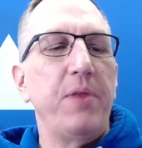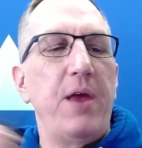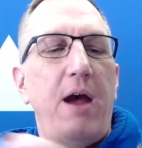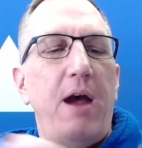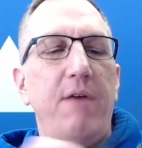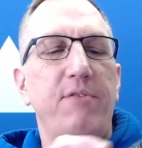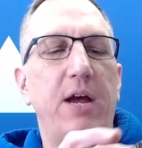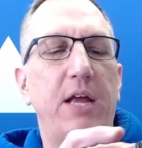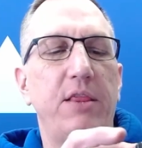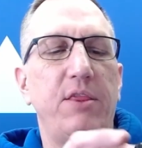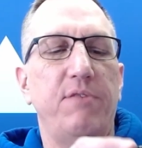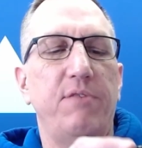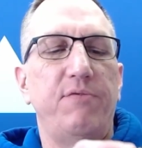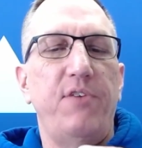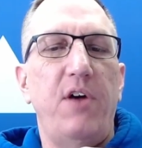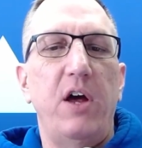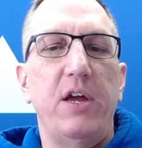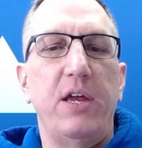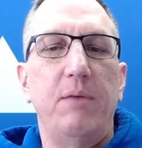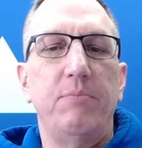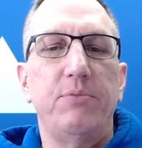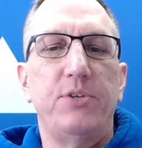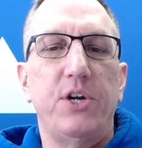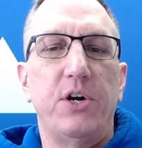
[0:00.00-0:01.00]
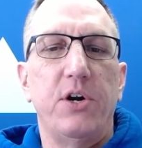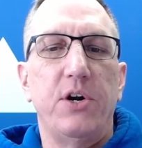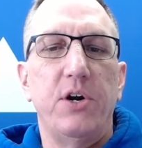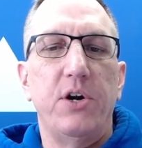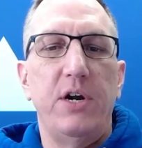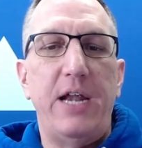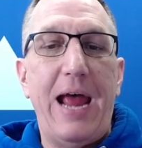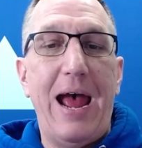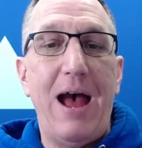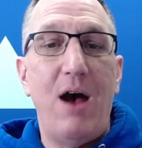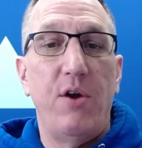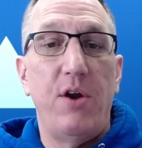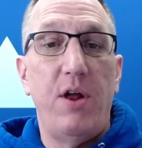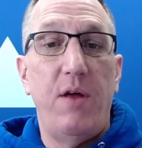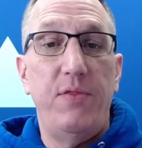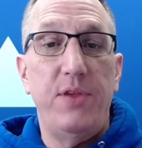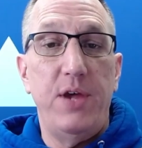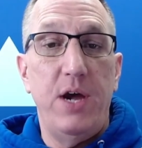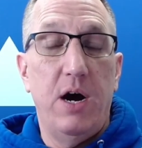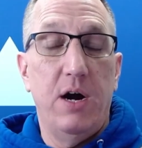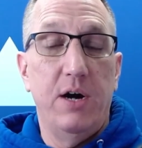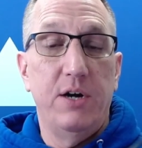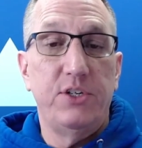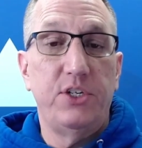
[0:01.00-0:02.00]
I've got the volume turned down on
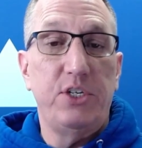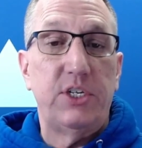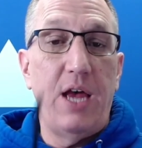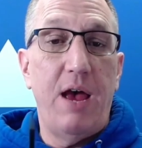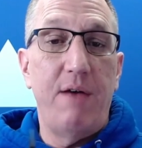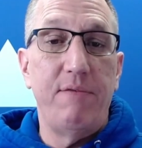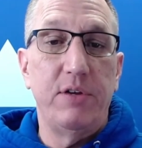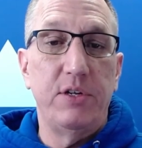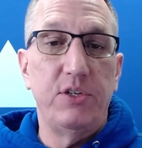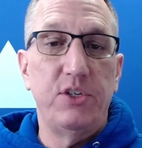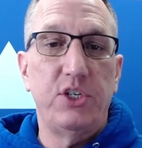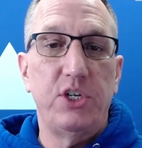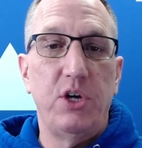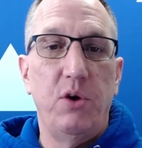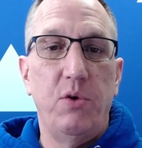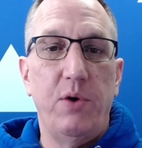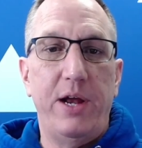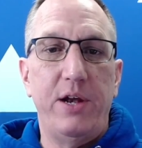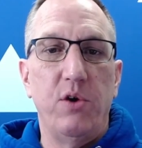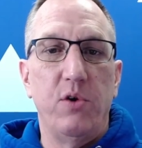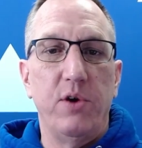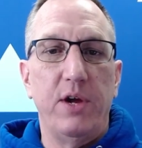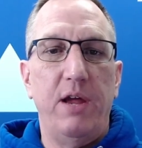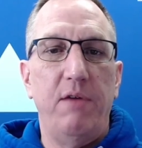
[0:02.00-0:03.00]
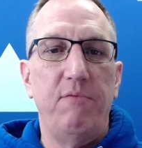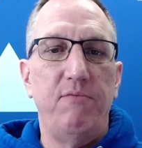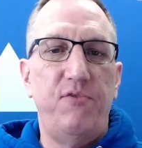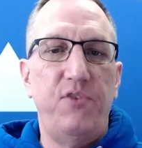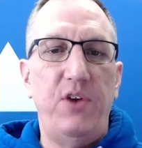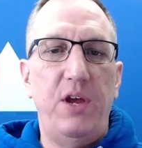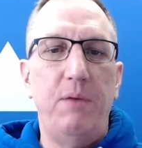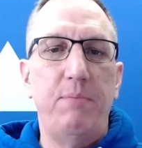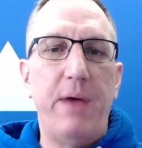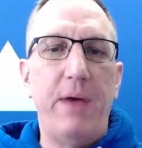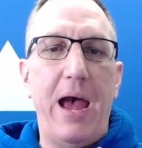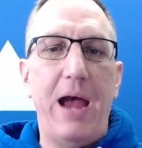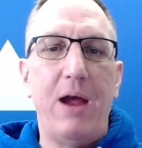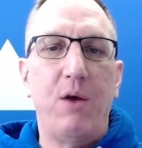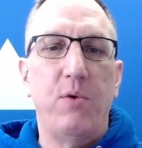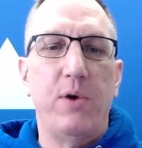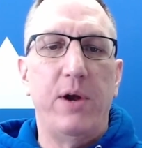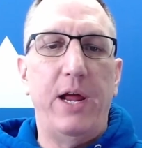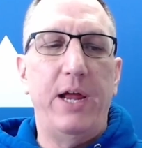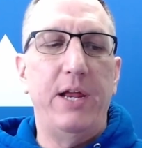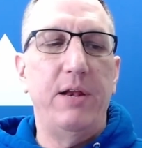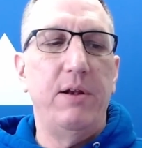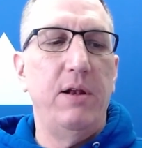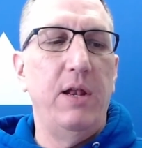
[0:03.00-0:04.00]
the R7 so I don't get feedback
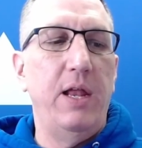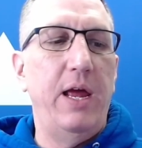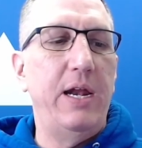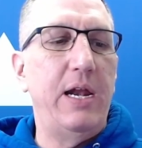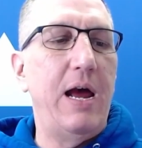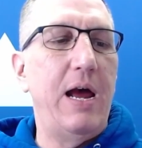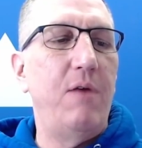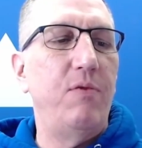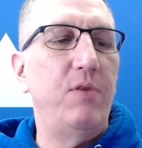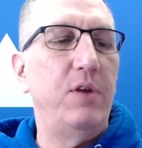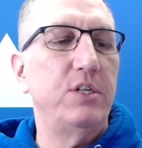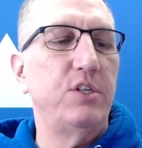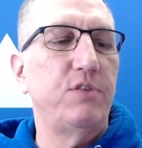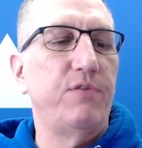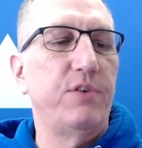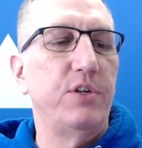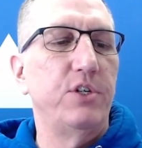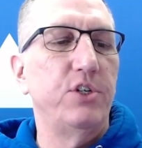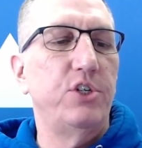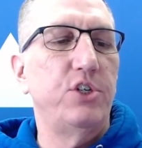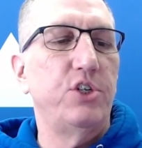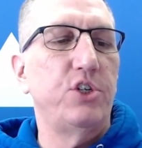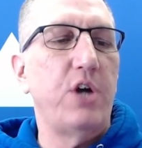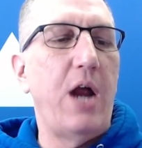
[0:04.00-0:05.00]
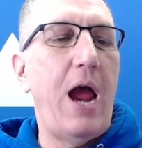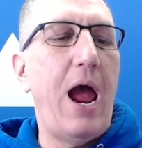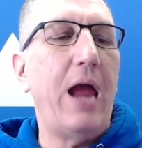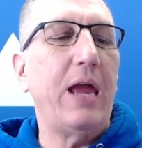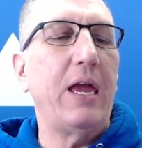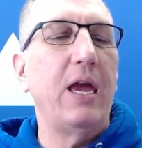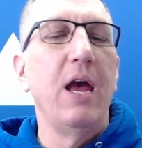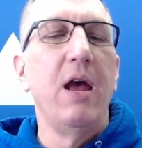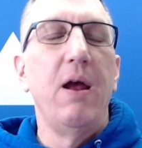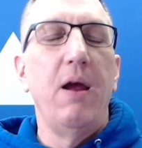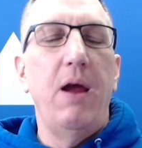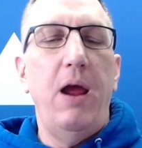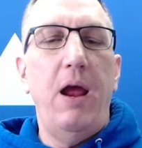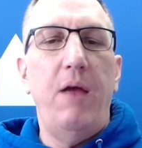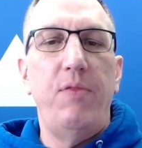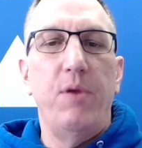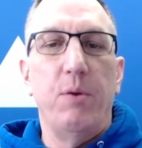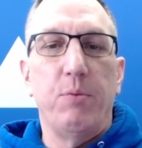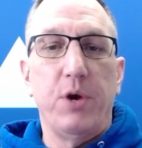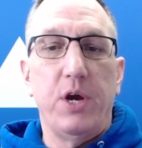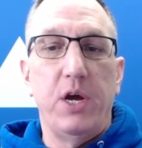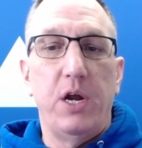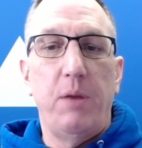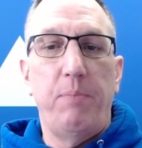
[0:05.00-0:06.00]
when I lay down this first track, and
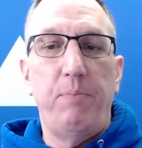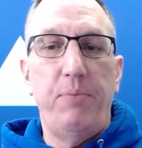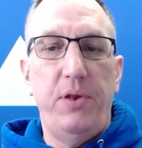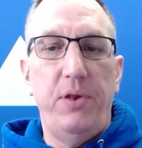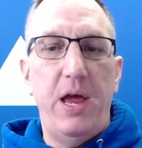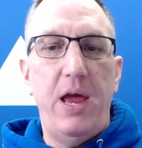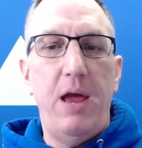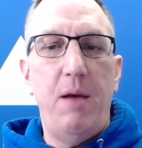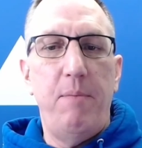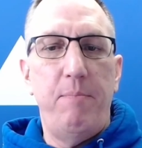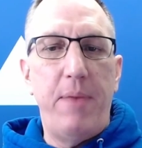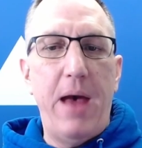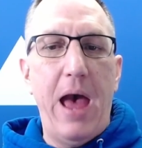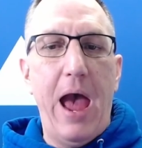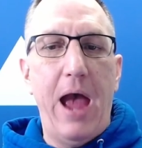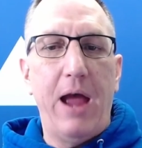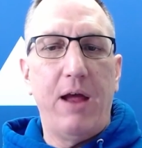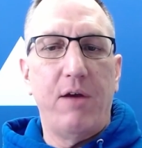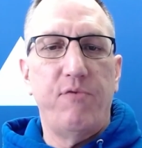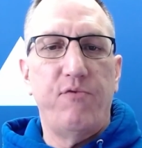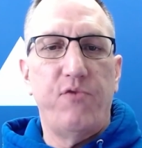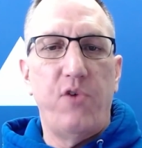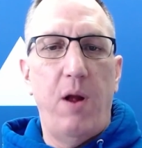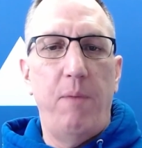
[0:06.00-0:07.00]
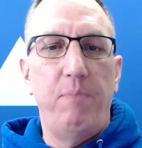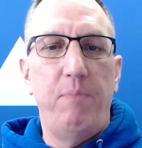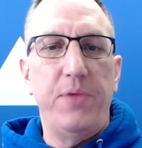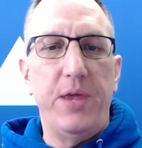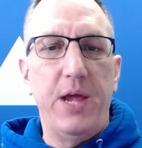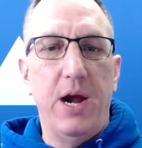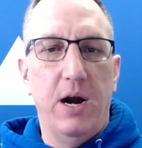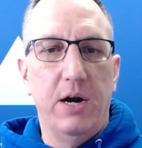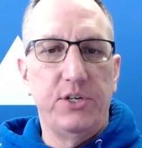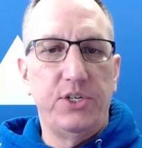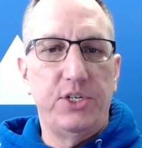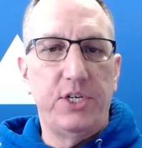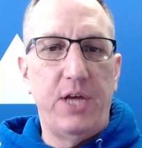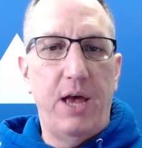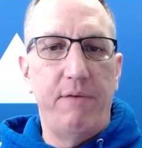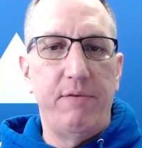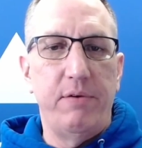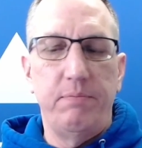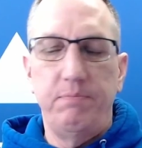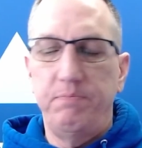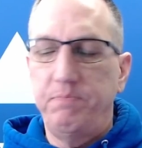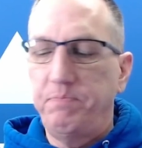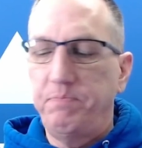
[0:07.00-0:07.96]
then we're going to play it back from the R7.